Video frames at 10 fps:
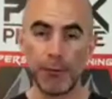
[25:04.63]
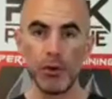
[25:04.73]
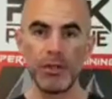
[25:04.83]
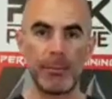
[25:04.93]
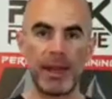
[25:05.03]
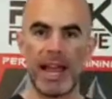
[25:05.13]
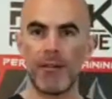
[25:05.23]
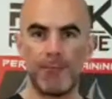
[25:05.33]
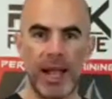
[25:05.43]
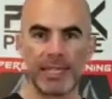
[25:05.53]
food that might
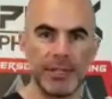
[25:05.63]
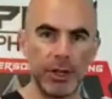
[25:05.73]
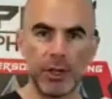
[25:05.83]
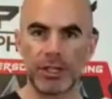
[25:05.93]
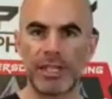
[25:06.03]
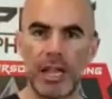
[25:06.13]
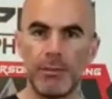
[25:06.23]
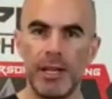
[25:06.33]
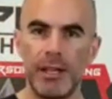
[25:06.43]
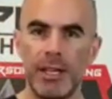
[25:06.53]
have bacteria or
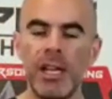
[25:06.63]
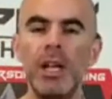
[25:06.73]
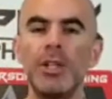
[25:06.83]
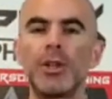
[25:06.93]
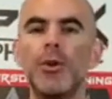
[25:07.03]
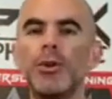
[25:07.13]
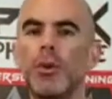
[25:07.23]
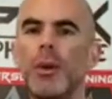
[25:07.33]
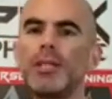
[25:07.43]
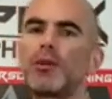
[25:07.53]
salmonella. So,
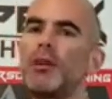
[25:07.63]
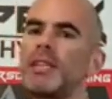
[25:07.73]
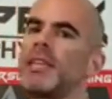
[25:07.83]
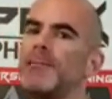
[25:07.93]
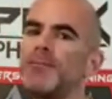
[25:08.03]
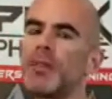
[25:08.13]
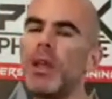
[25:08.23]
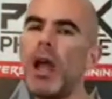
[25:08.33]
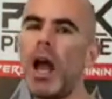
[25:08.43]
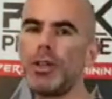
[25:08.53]
you're willing to risk it
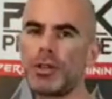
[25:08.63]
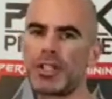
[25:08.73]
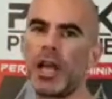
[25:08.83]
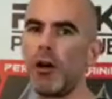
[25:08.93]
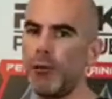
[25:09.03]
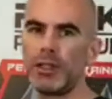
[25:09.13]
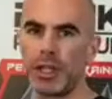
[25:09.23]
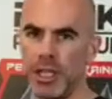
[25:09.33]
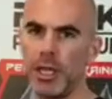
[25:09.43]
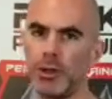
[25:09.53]
on yourself and
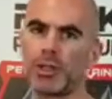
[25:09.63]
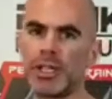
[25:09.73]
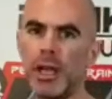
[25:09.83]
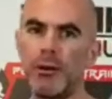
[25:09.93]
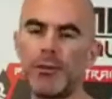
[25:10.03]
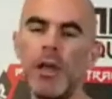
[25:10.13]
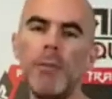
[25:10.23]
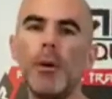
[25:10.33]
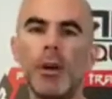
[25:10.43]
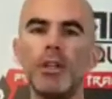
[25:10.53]
just kill yourself.
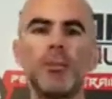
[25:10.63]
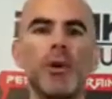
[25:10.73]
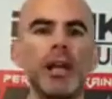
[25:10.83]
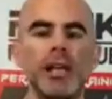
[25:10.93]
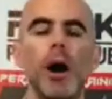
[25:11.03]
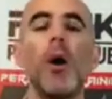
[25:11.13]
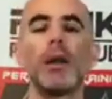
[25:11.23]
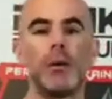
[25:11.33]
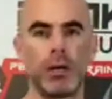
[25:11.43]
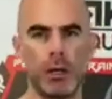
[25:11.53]
But when you're pregnant, oh,
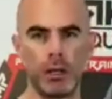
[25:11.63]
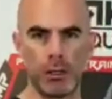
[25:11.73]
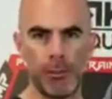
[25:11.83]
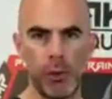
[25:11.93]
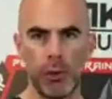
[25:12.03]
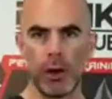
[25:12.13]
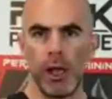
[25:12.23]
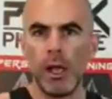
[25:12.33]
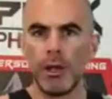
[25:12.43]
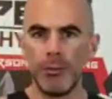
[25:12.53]
I don't want to hurt the
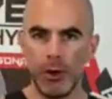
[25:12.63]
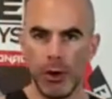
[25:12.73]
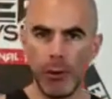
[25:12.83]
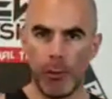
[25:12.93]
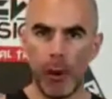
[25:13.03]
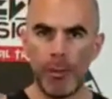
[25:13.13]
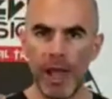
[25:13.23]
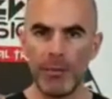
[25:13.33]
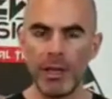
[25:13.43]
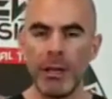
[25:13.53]
poor, you know, the poor
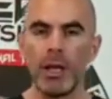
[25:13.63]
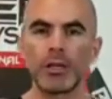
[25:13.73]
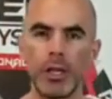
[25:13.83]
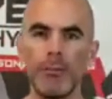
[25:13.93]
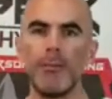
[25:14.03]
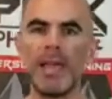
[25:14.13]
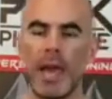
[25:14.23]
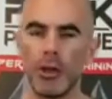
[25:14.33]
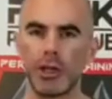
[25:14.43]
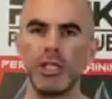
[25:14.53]
baby, so let me be
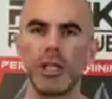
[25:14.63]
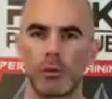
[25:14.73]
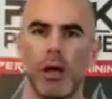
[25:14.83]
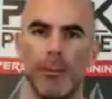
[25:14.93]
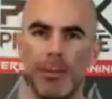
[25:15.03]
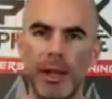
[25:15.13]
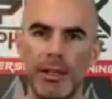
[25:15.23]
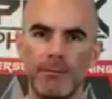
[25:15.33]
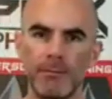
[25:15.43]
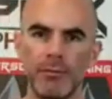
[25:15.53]
healthy just while I'm
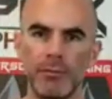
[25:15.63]
pregnant.